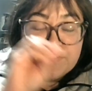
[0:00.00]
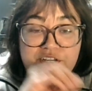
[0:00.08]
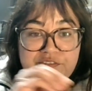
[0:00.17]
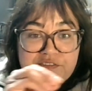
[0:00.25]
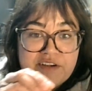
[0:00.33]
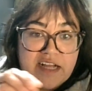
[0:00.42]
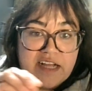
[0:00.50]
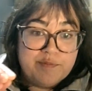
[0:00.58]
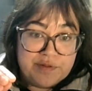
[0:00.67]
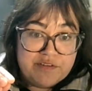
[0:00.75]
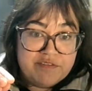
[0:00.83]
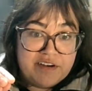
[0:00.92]
turfgrass
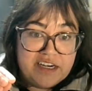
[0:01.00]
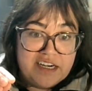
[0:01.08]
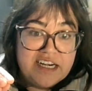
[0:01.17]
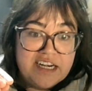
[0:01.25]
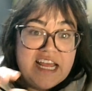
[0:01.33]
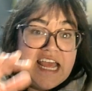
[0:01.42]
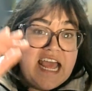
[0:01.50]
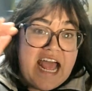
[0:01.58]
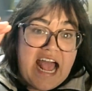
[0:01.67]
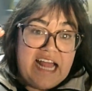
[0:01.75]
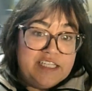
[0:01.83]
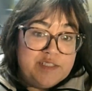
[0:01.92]
boulevard
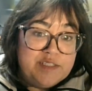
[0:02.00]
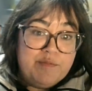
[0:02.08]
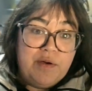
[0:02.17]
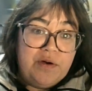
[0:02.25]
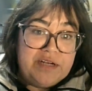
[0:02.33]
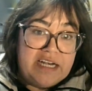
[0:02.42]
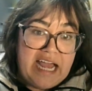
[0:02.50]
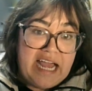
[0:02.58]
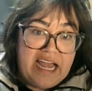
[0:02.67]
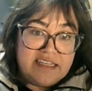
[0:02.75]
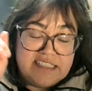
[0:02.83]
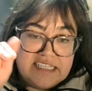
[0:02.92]
and is mowed and
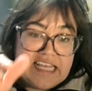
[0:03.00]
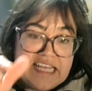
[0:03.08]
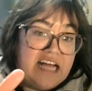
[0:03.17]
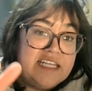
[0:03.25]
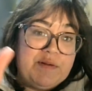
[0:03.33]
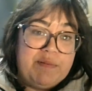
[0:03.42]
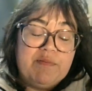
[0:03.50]
acts exactly